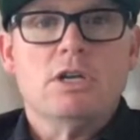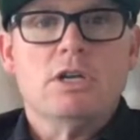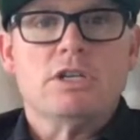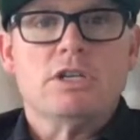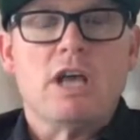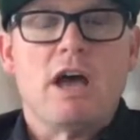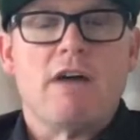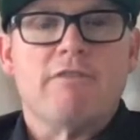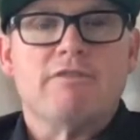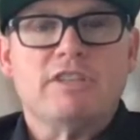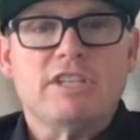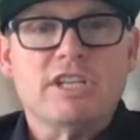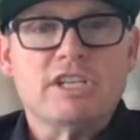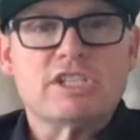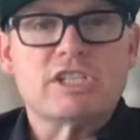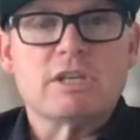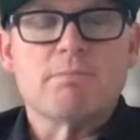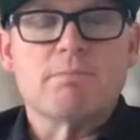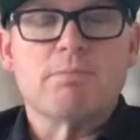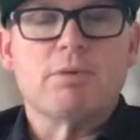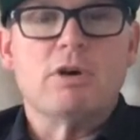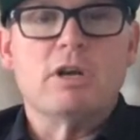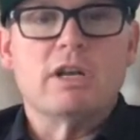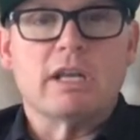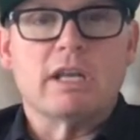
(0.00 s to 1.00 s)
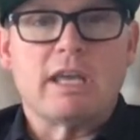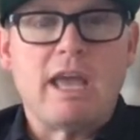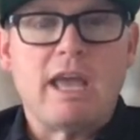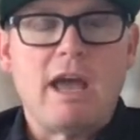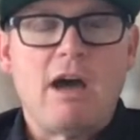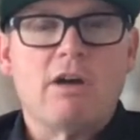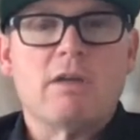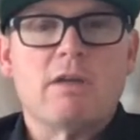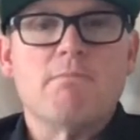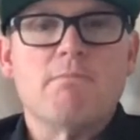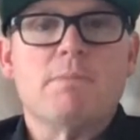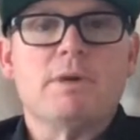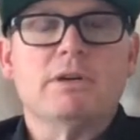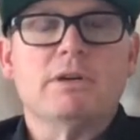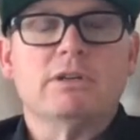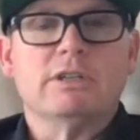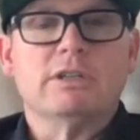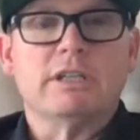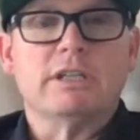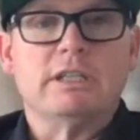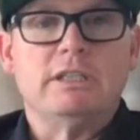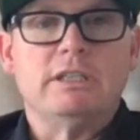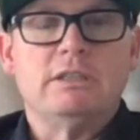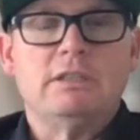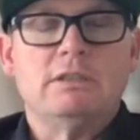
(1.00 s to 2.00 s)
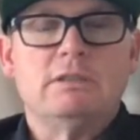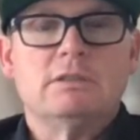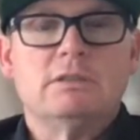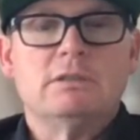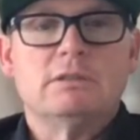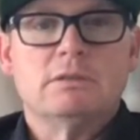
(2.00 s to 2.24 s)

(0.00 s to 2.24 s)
to have discipline, accountability,